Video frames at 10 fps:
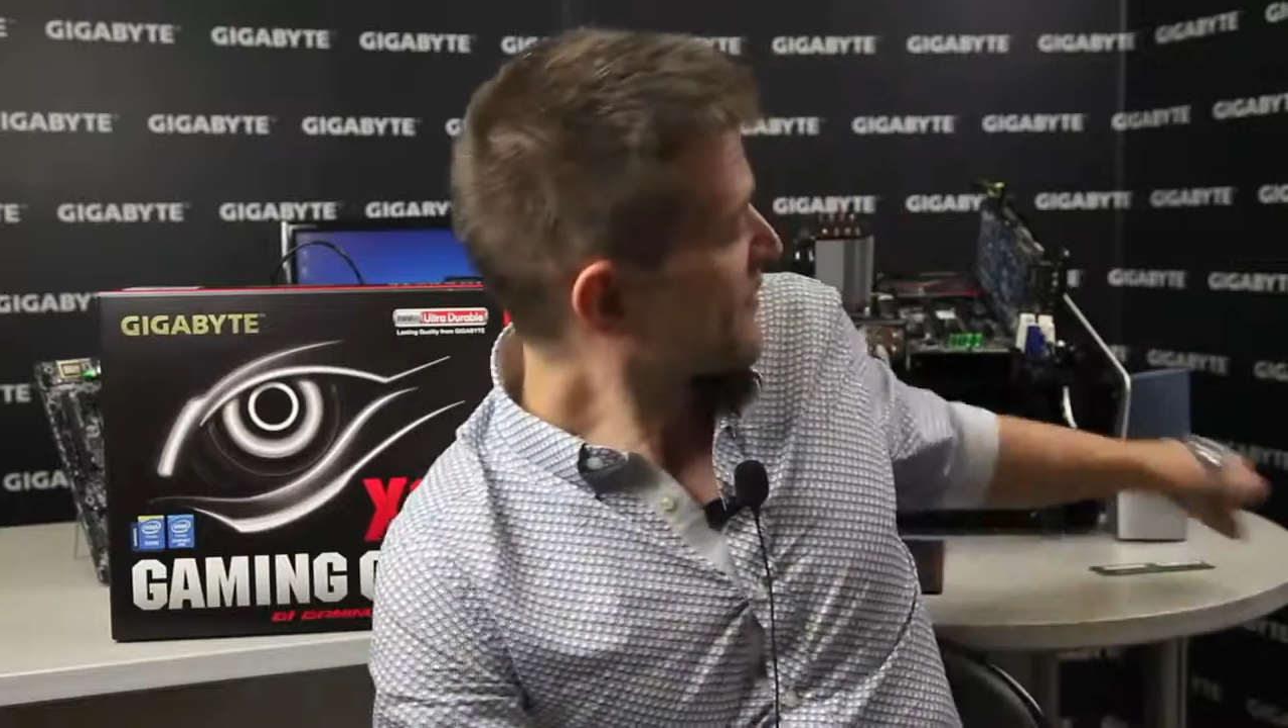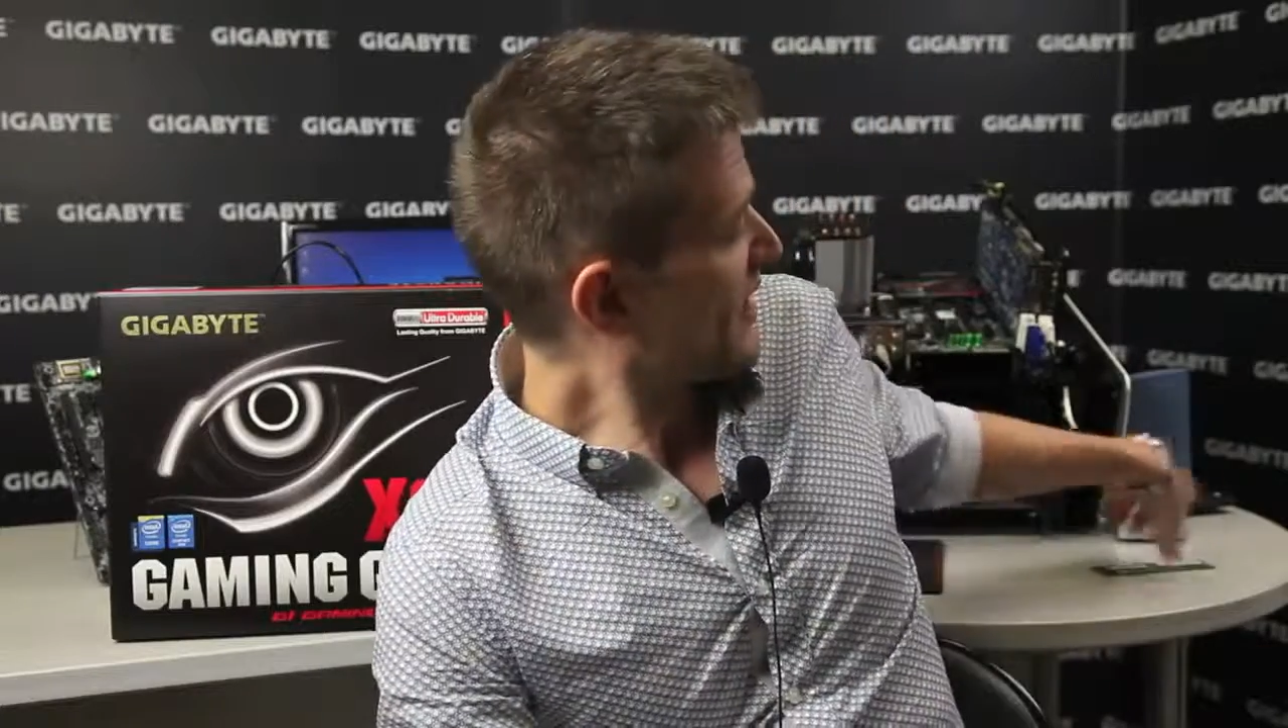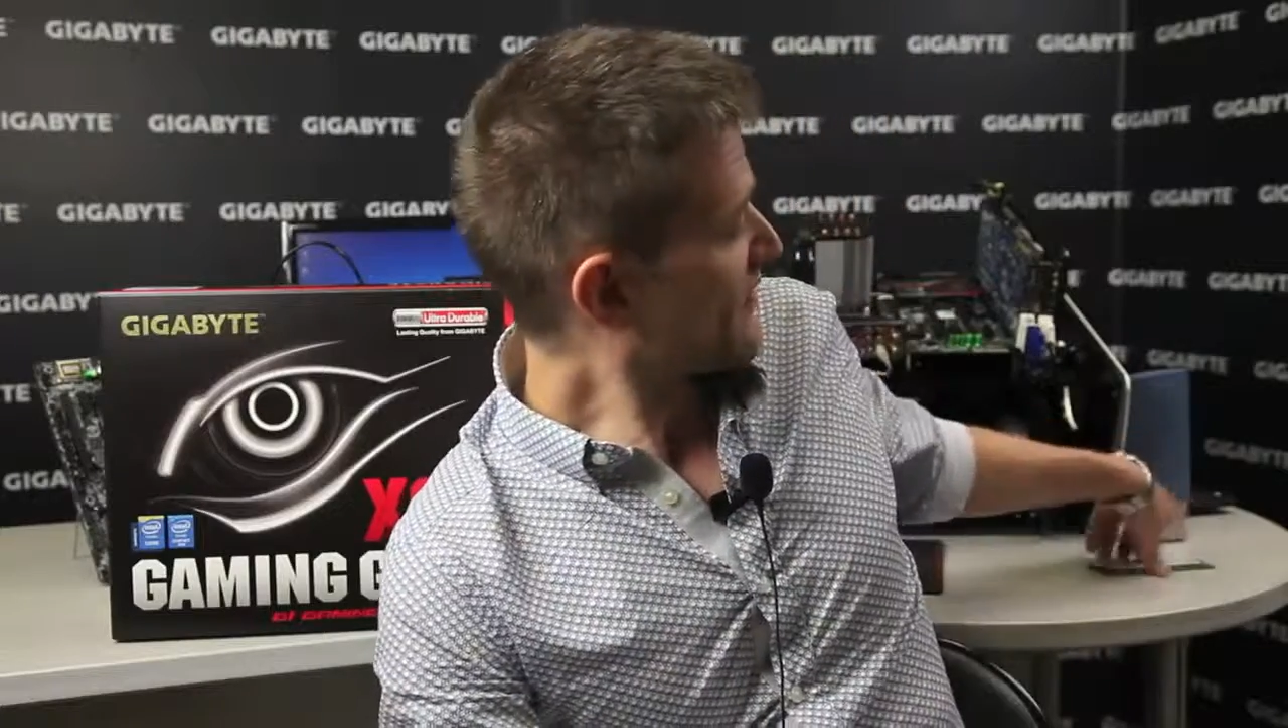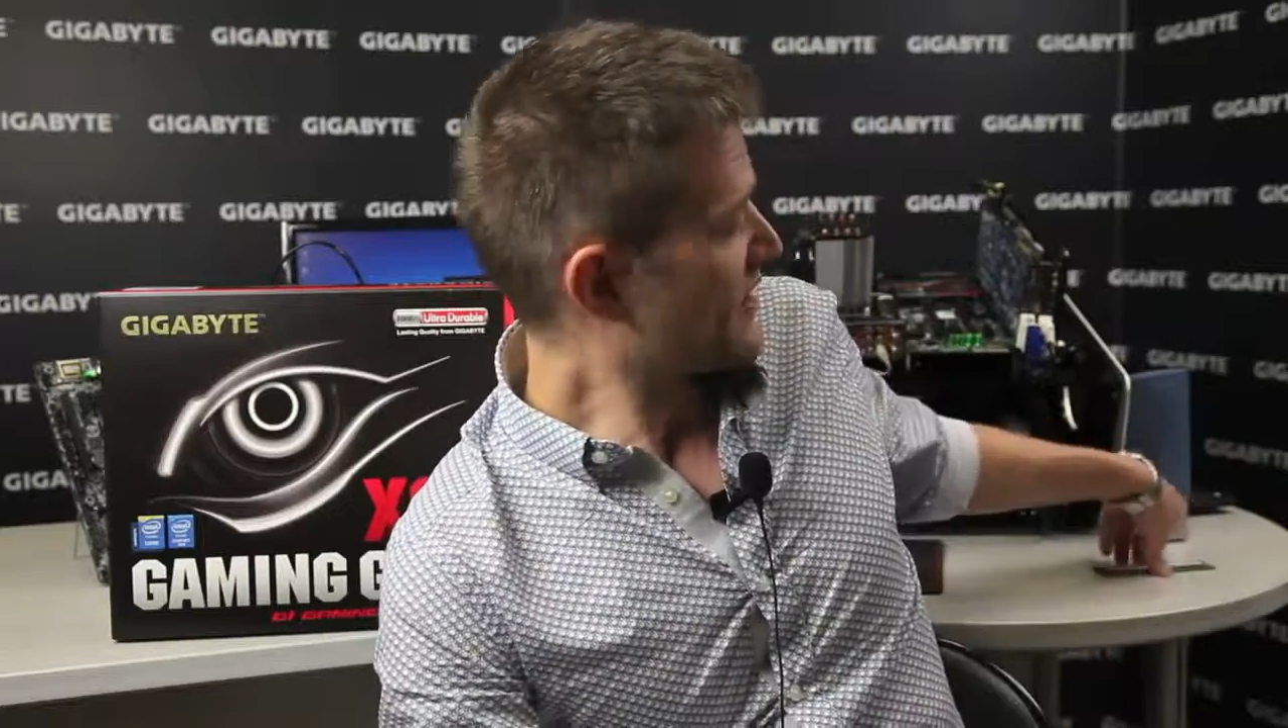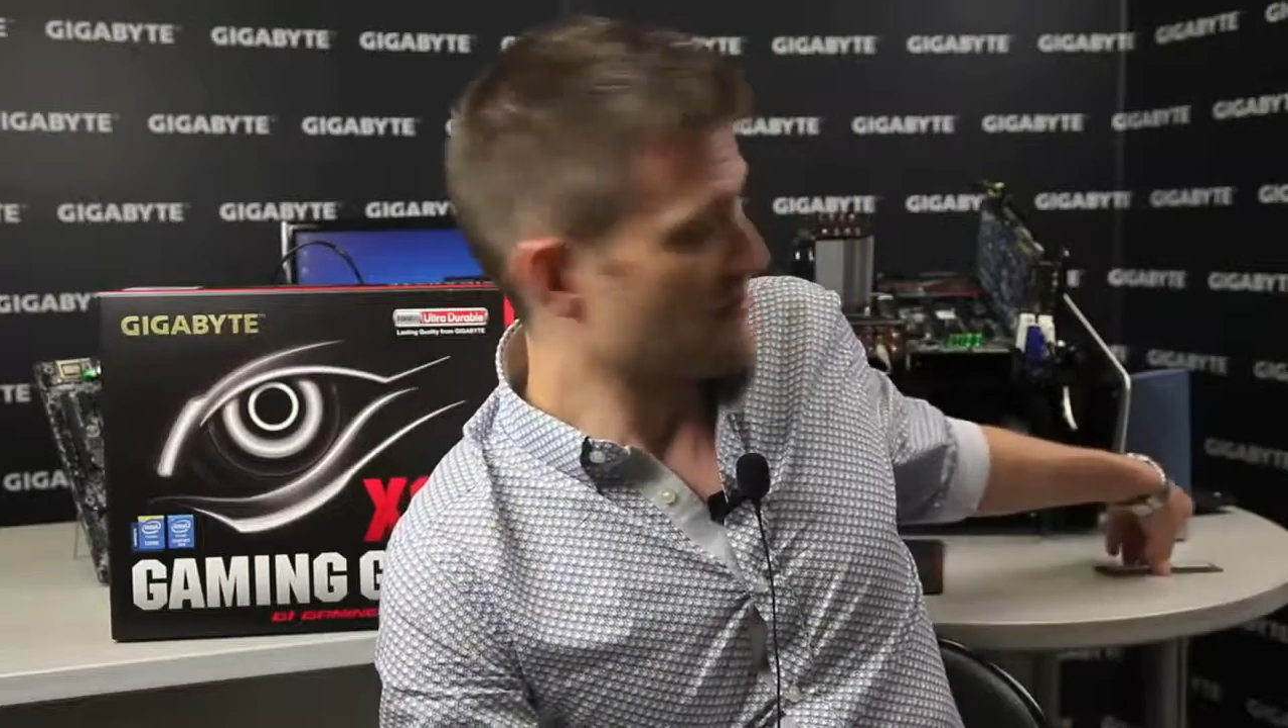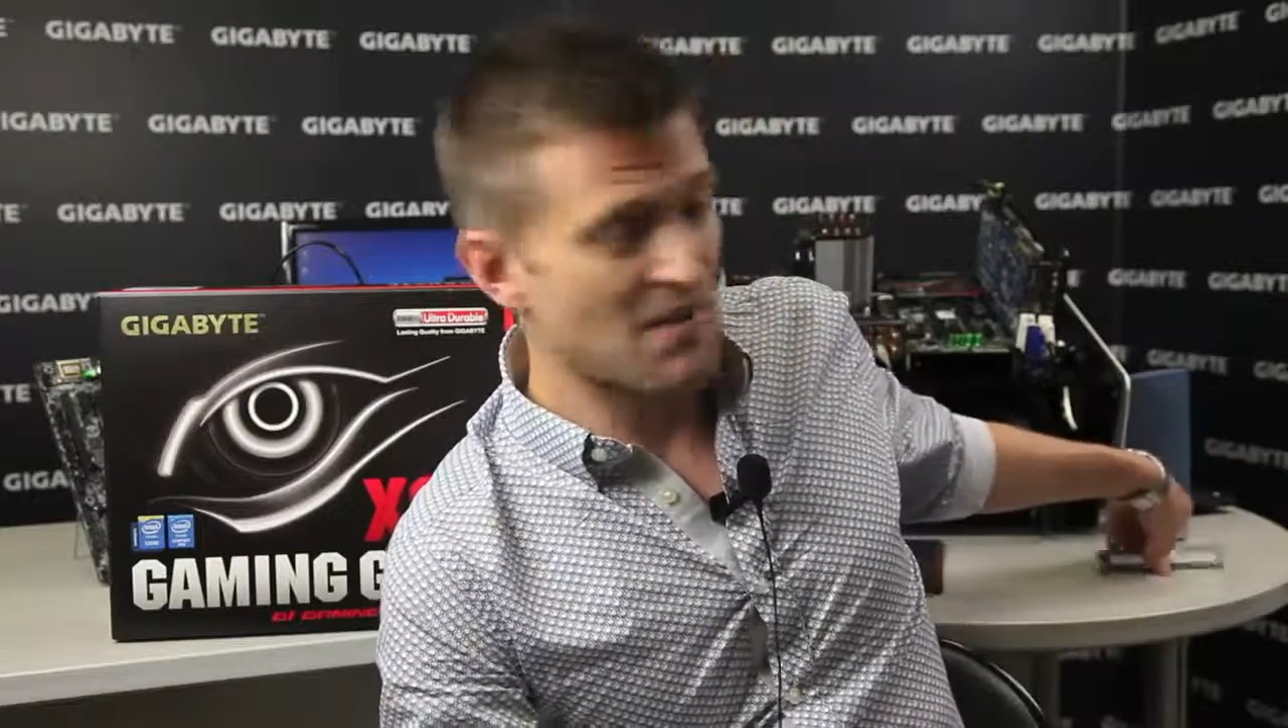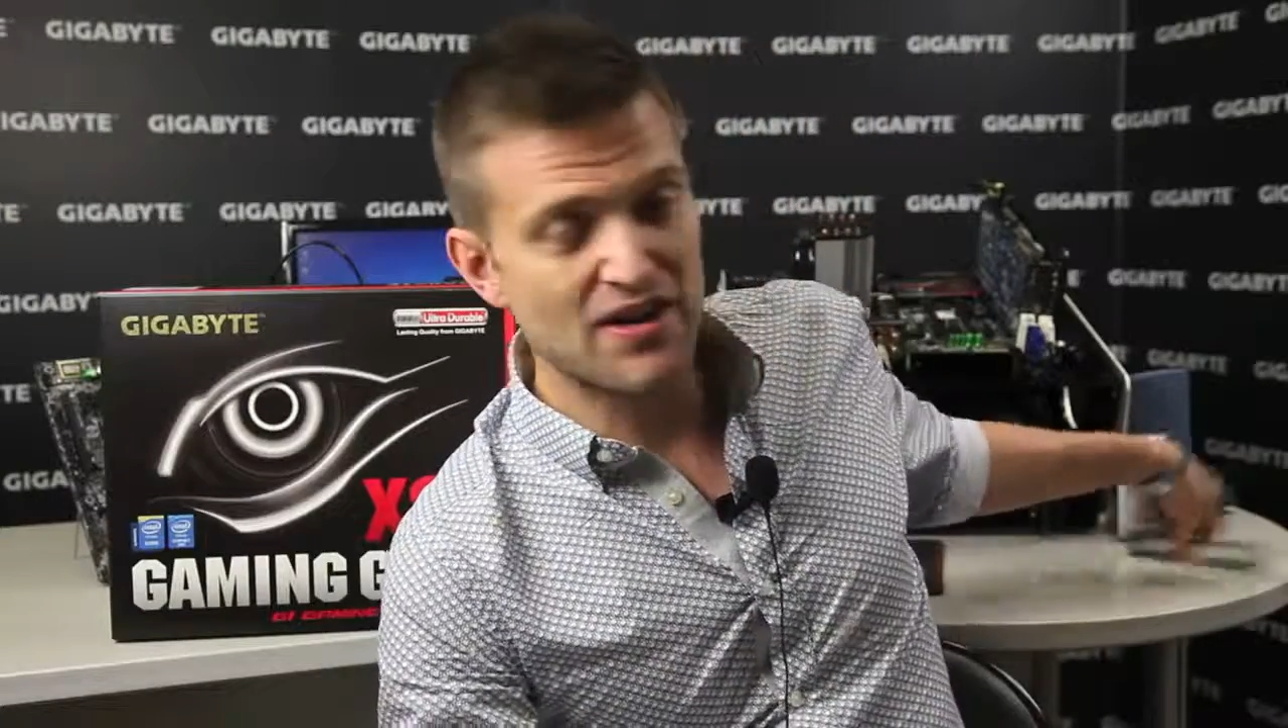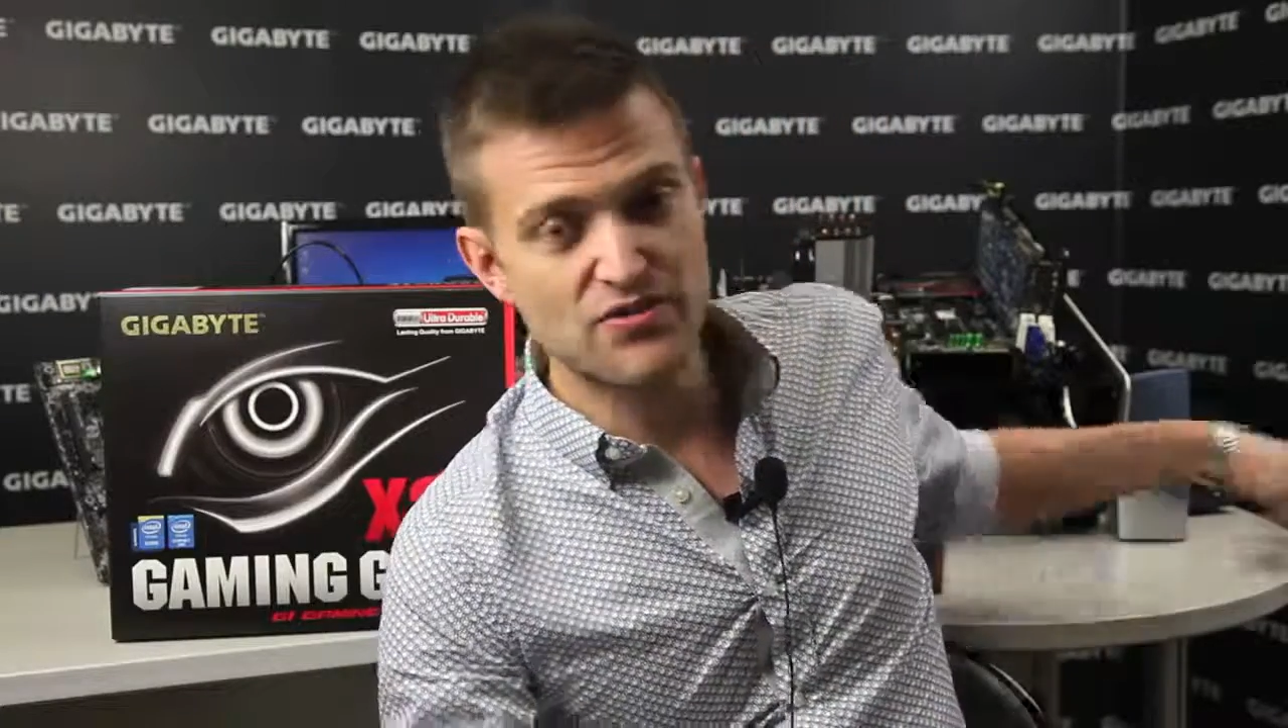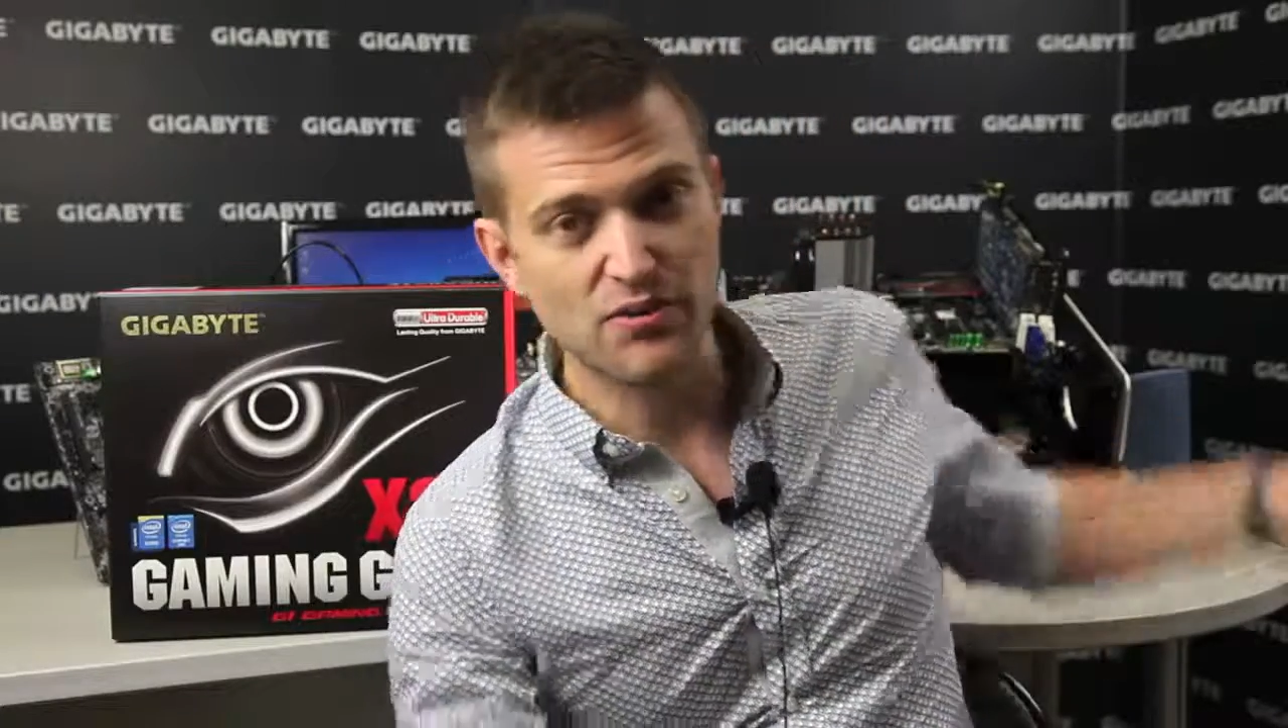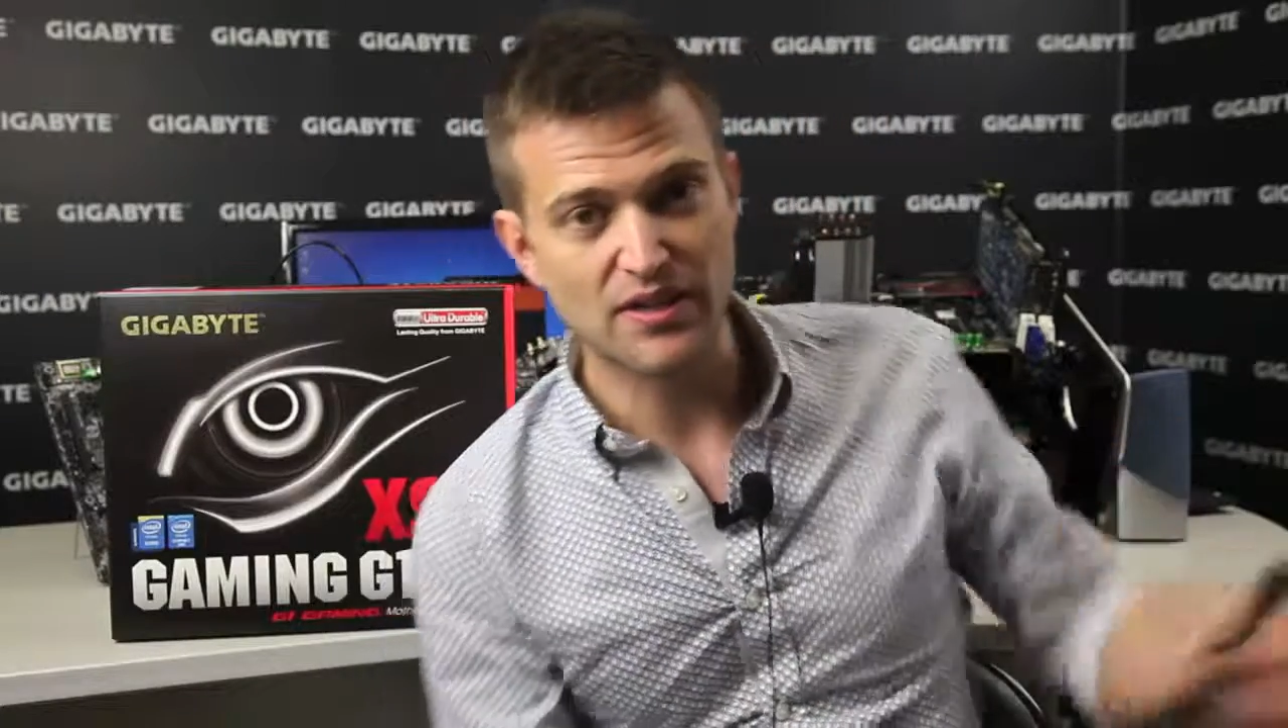I've got a
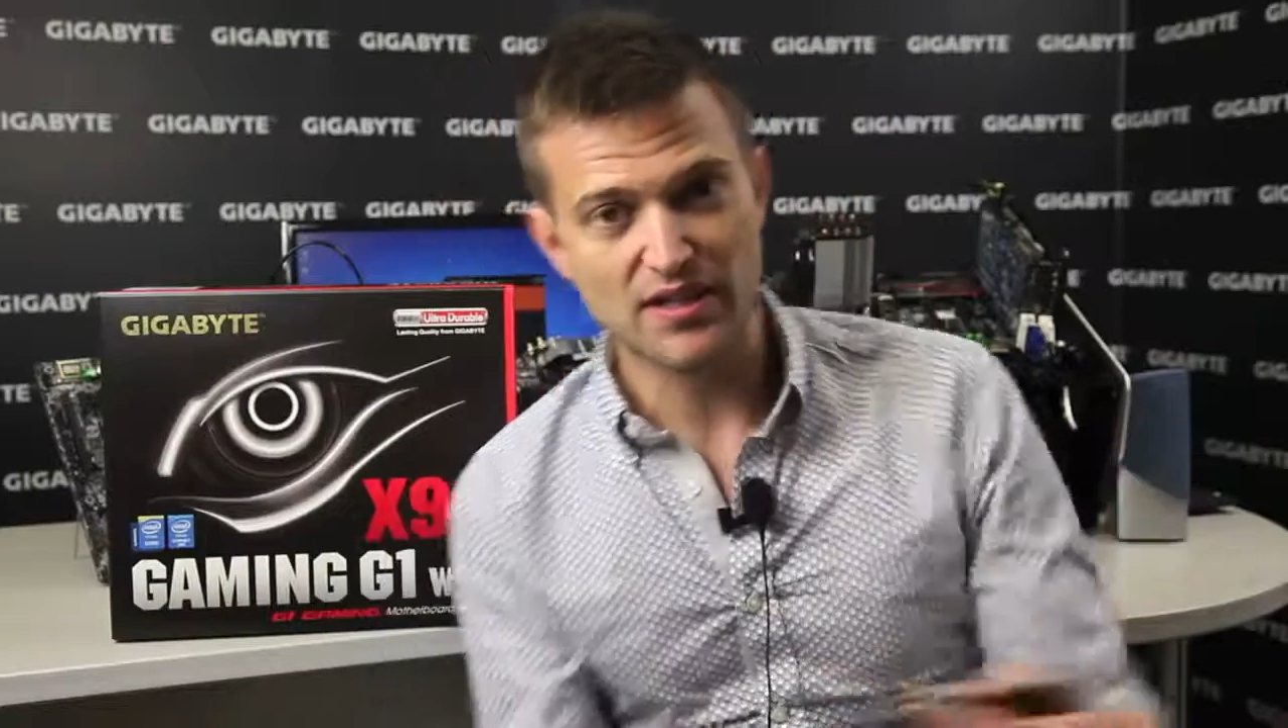module